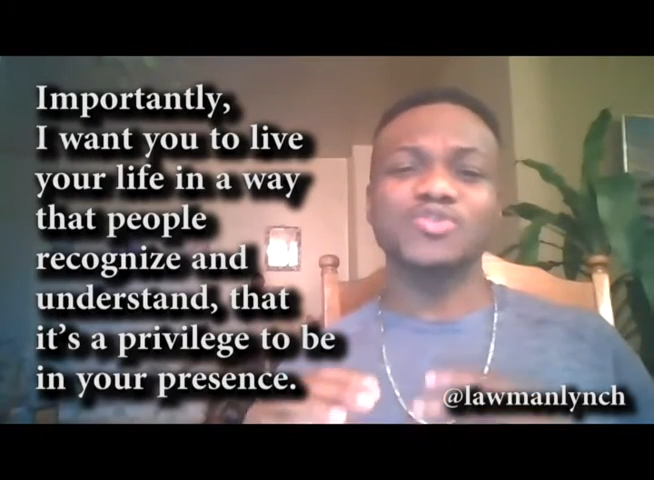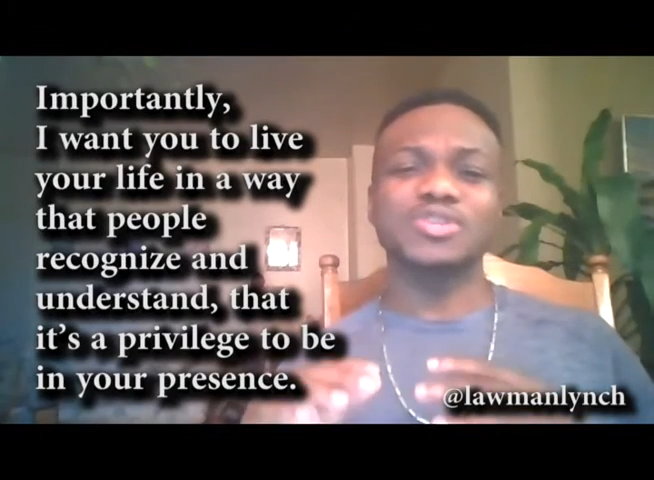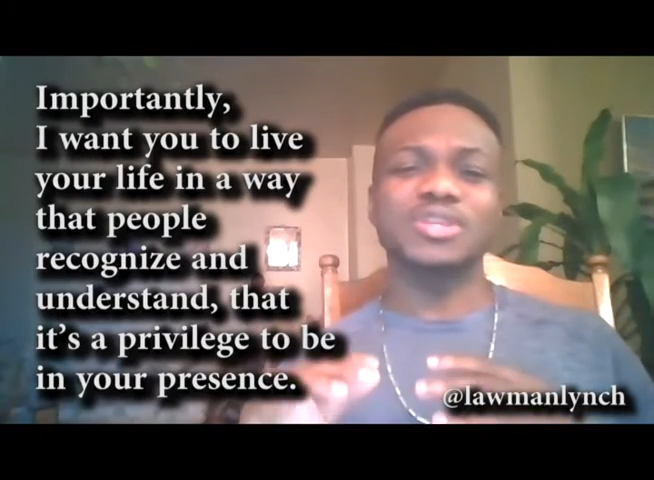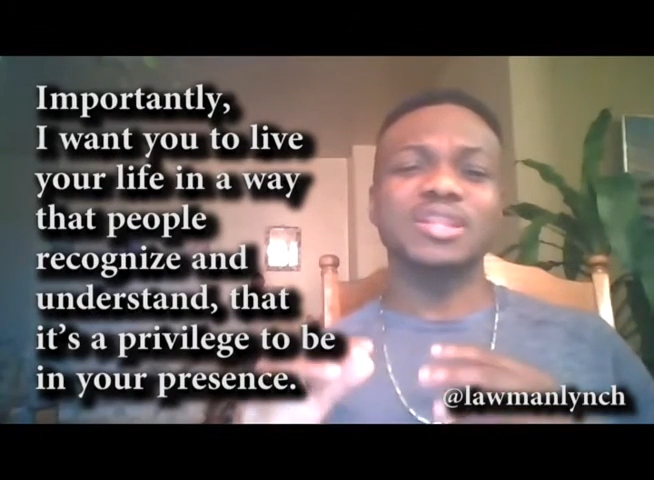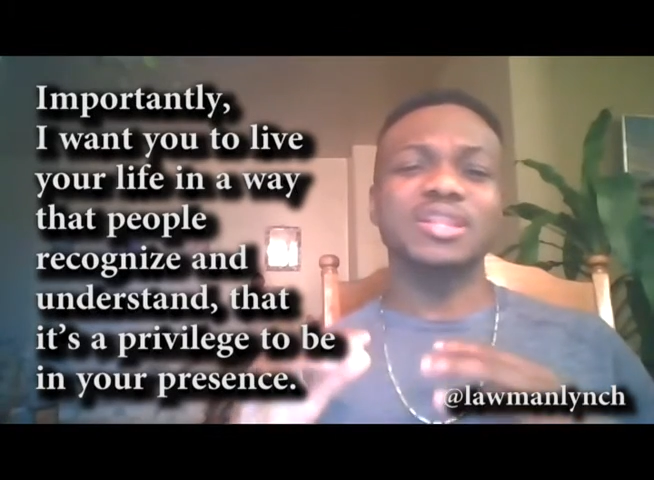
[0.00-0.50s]
you
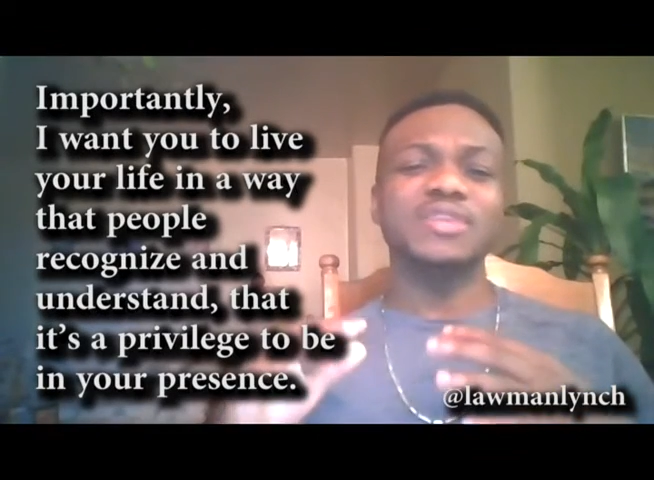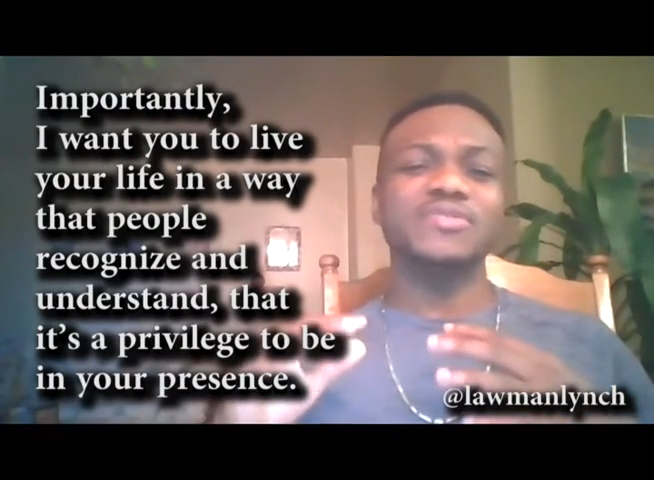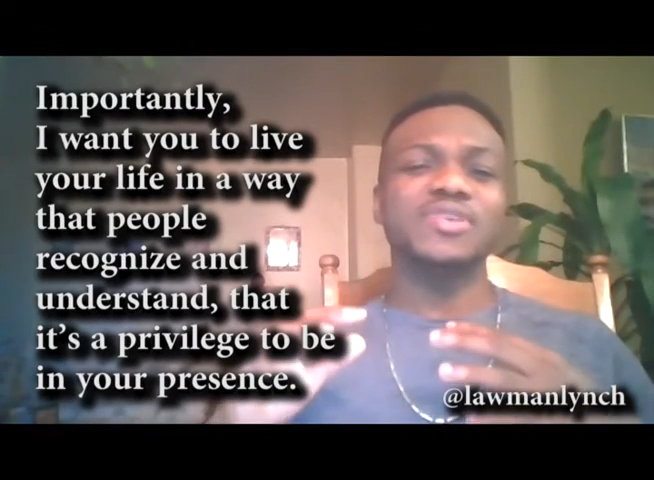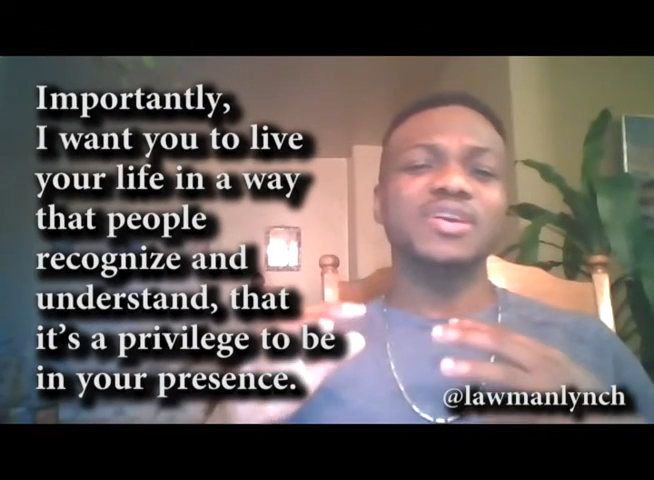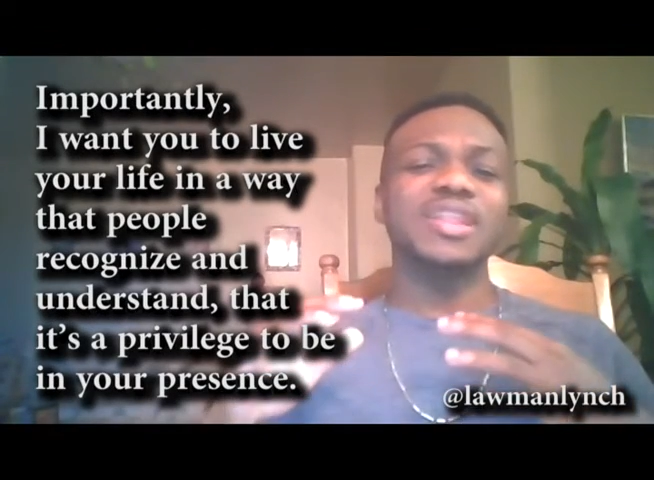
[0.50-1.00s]
to
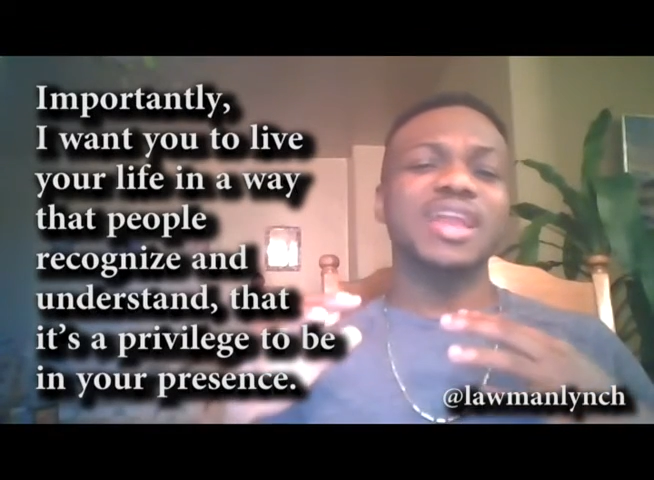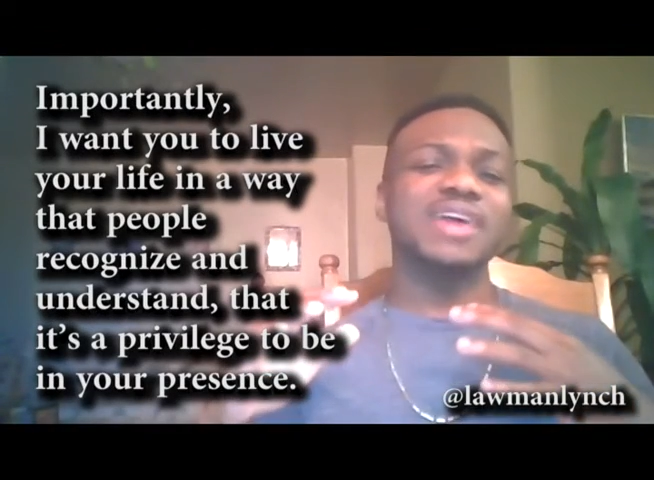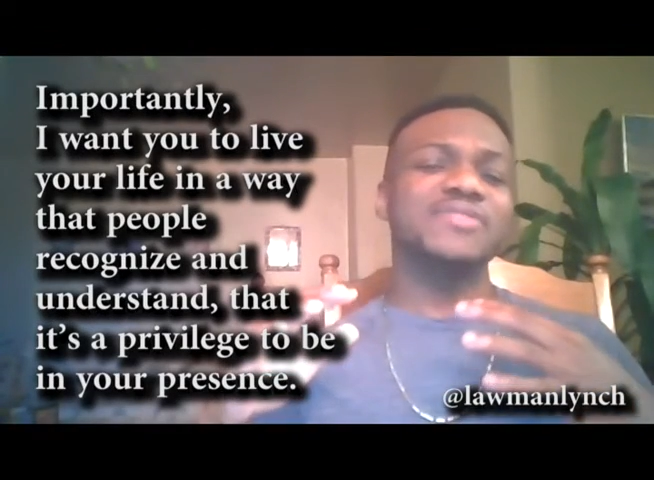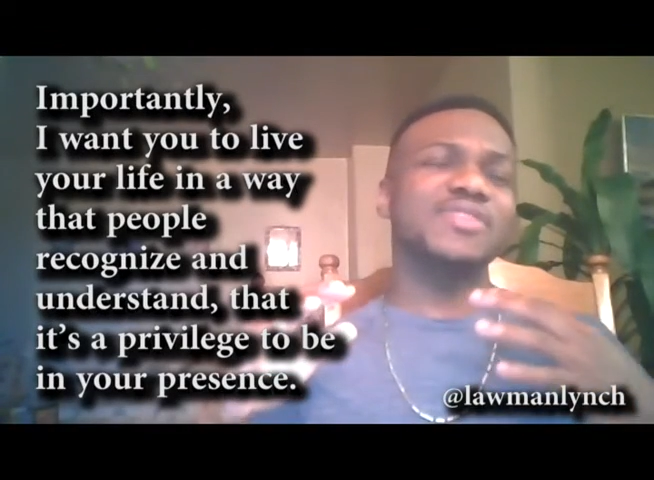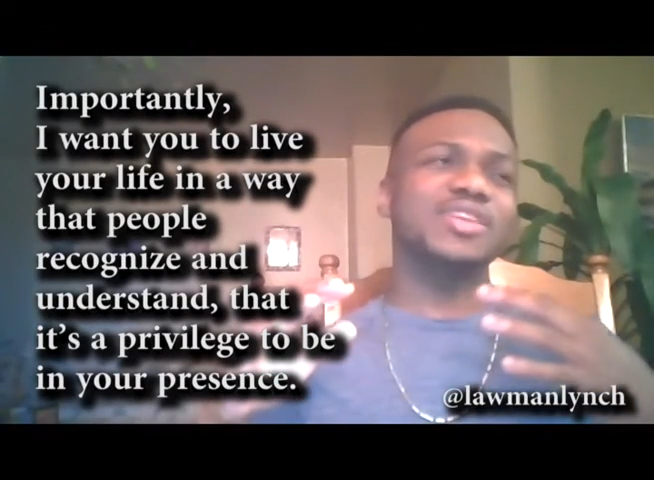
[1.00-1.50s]
live your
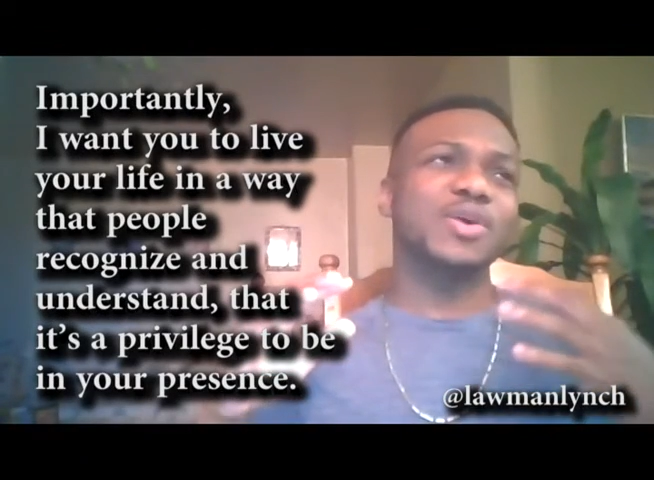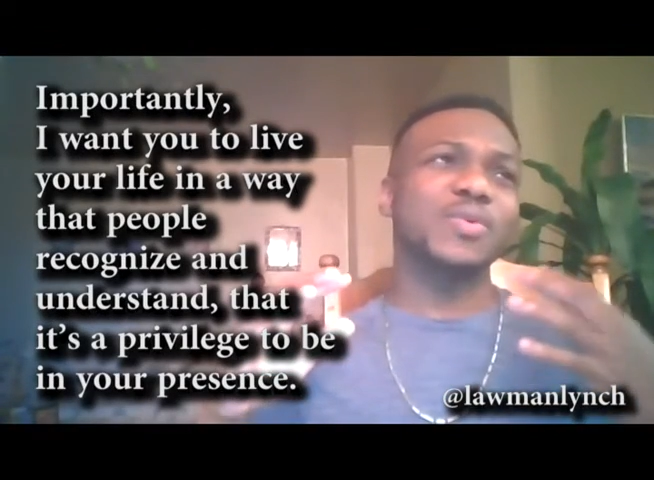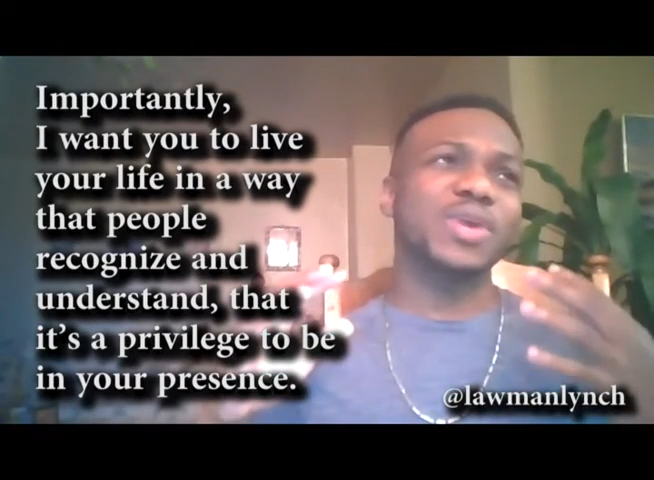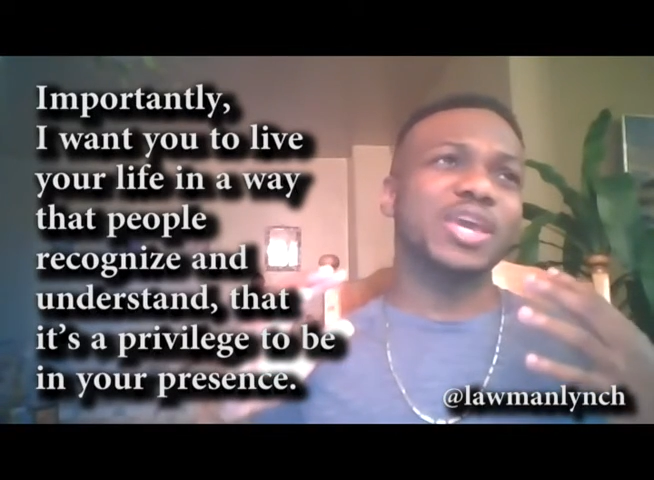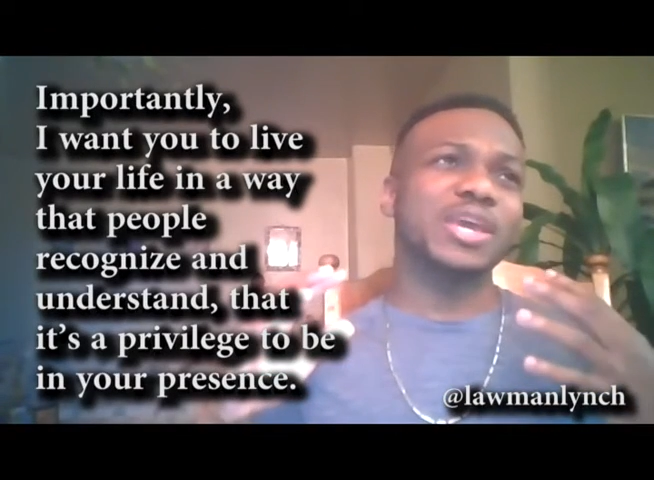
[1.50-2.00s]
life in a
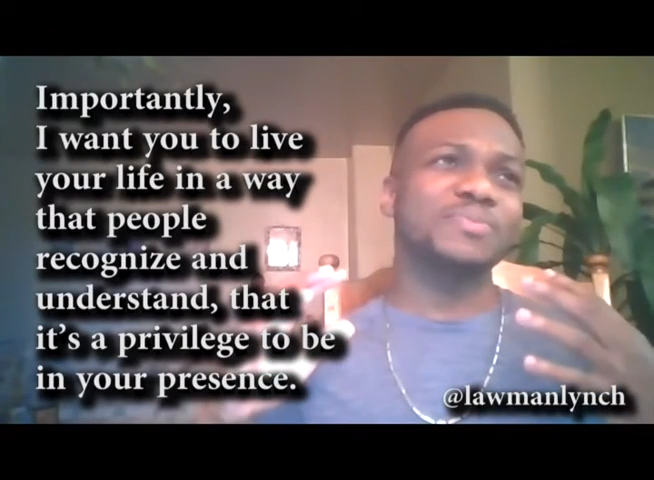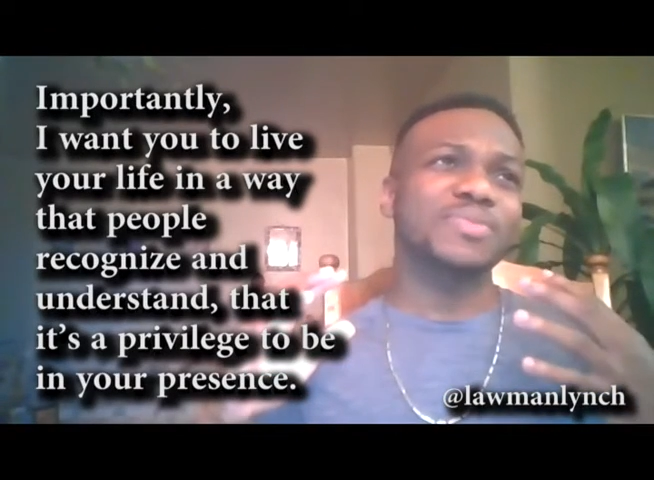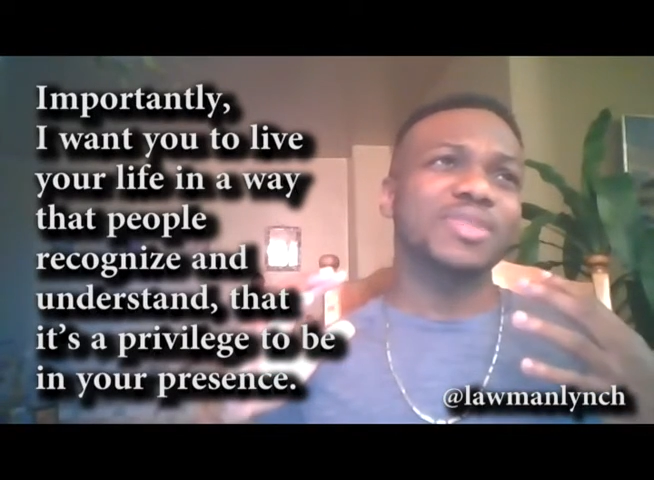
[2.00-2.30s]
way